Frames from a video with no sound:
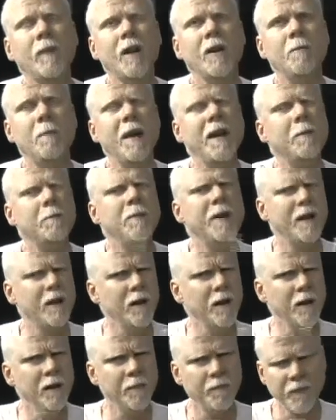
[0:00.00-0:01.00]
make
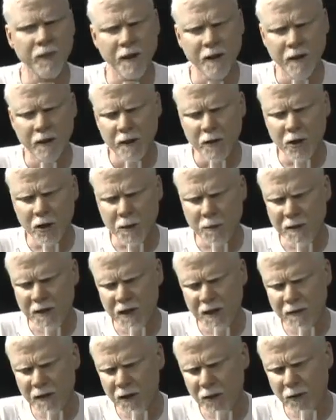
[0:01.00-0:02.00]
beer, your
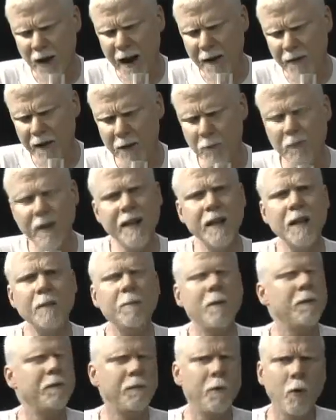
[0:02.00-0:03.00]
specific gravity reading
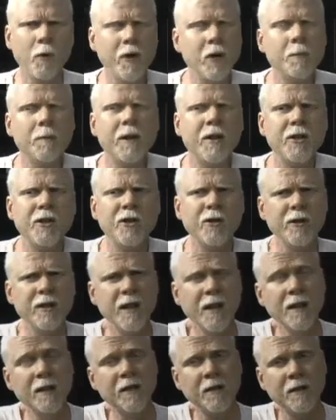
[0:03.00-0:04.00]
before you pitch your
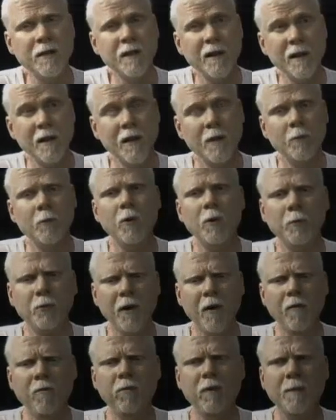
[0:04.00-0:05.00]
yeast will
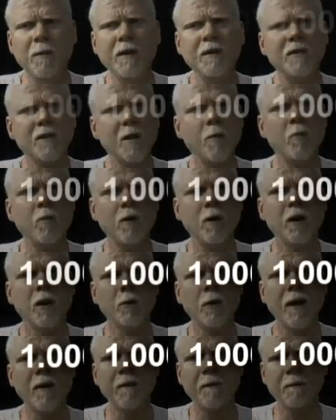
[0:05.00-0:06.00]
probably be somewhere
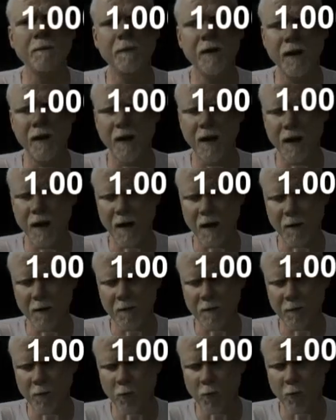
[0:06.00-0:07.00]
around uh,
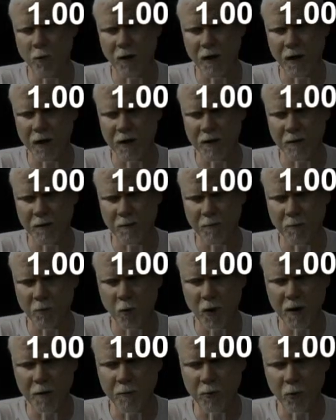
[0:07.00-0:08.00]
uh,
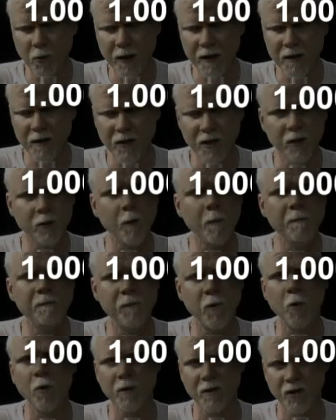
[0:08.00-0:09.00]

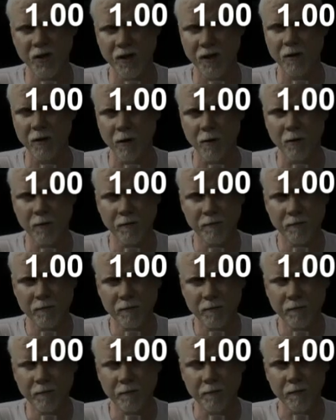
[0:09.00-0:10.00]
1.040,
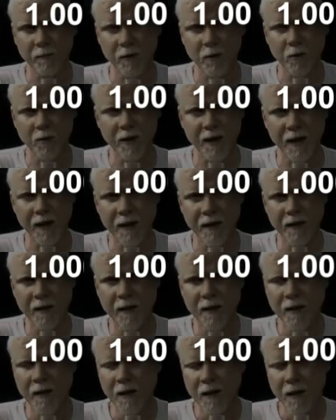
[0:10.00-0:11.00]
okay?
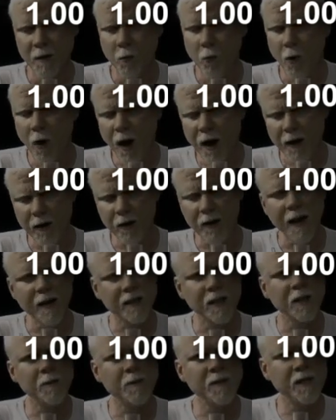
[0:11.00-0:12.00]
Water
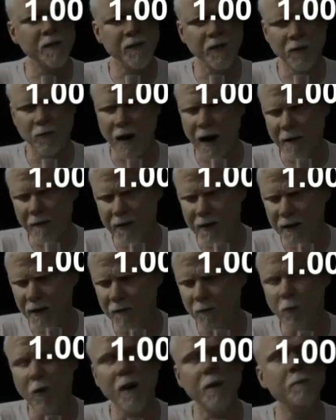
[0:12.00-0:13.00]
has a specific gravity
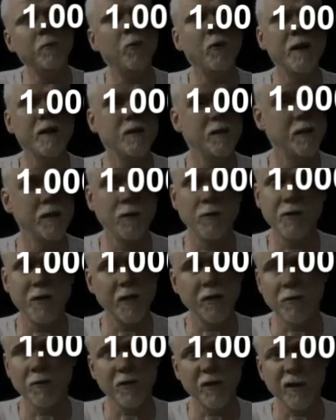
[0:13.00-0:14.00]
of
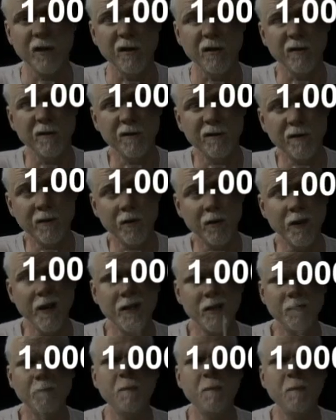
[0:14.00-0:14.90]
1.000, so it's